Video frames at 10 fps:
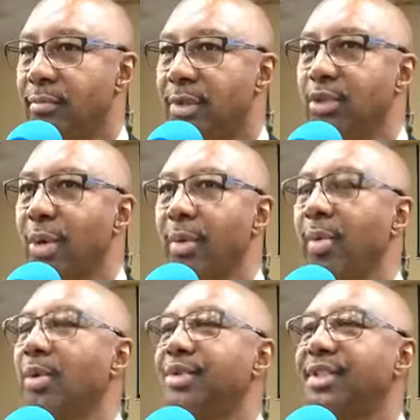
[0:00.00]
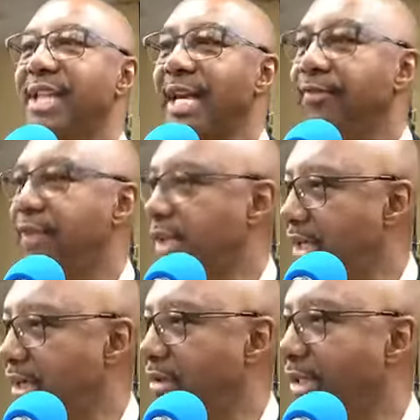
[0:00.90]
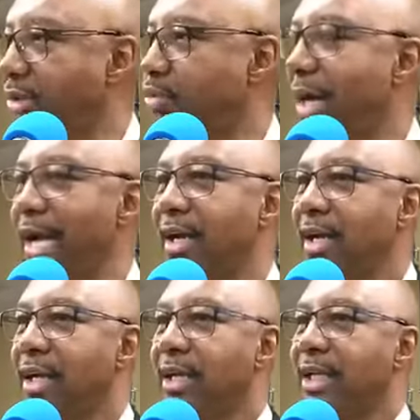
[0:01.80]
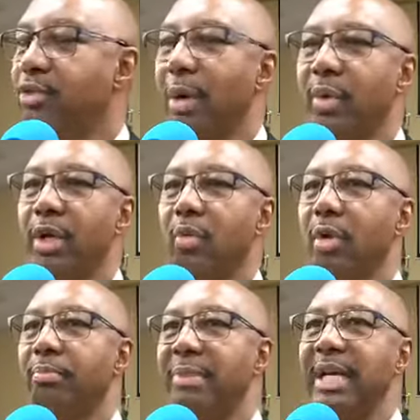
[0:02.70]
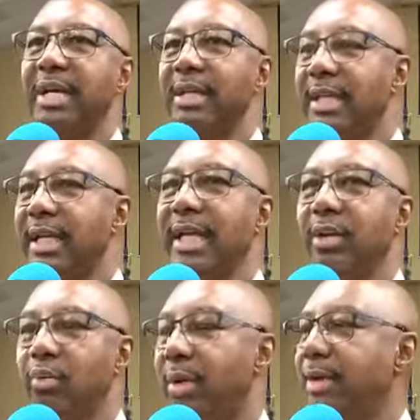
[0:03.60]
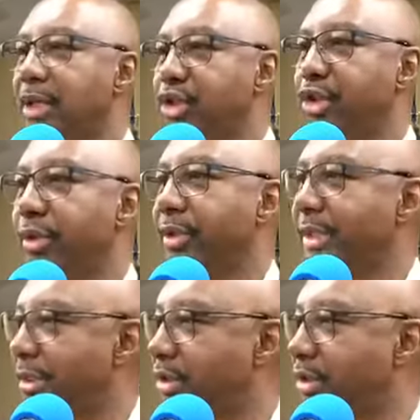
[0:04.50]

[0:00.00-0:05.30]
That's why we want safety here. That's why, that's why we don't want men to leave women and children at